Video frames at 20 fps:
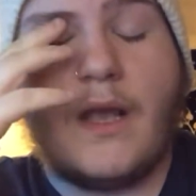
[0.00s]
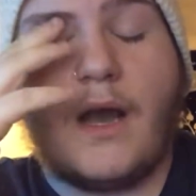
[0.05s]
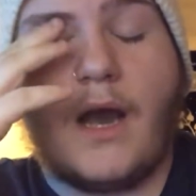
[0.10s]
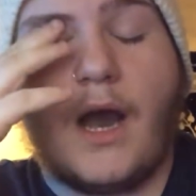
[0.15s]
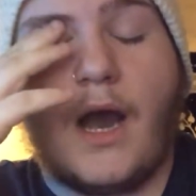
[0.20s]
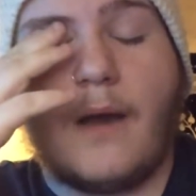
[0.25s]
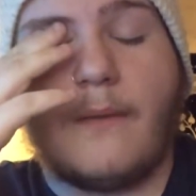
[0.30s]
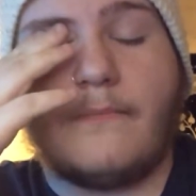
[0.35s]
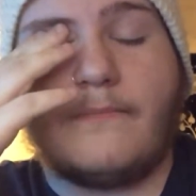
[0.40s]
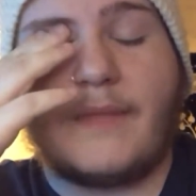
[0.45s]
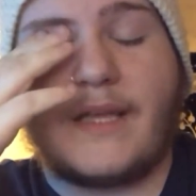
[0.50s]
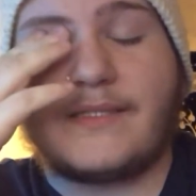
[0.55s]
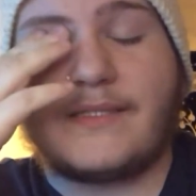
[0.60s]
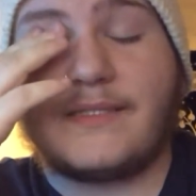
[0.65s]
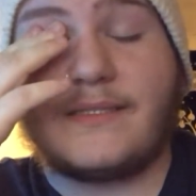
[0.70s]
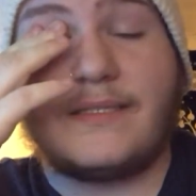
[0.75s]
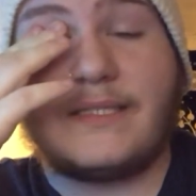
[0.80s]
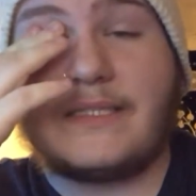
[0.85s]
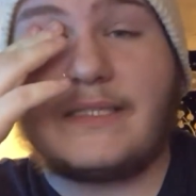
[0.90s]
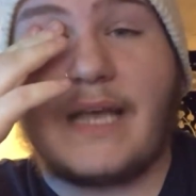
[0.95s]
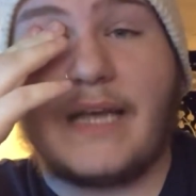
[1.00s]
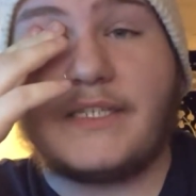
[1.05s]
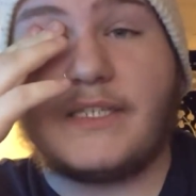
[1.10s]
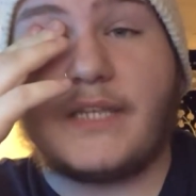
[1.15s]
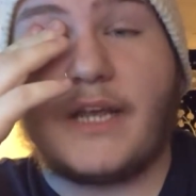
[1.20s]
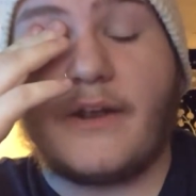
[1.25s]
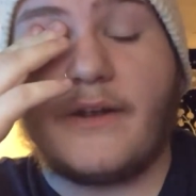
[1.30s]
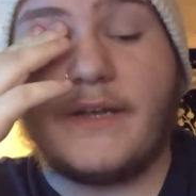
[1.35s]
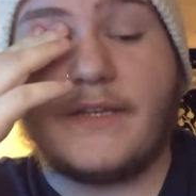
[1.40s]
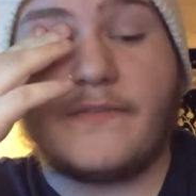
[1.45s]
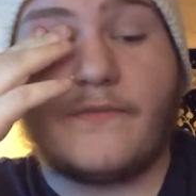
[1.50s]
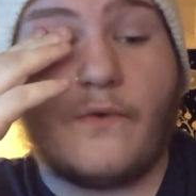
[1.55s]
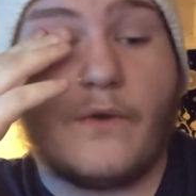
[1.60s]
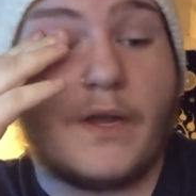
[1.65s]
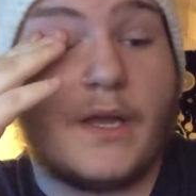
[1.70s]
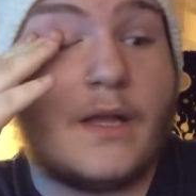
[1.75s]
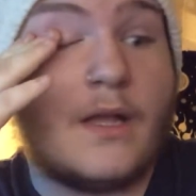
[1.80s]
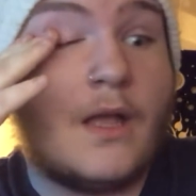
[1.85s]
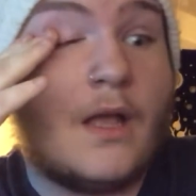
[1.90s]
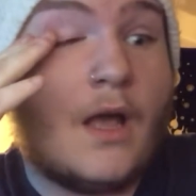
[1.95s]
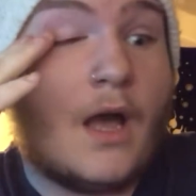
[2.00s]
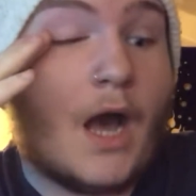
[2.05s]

Um, that's Sagittarius for you.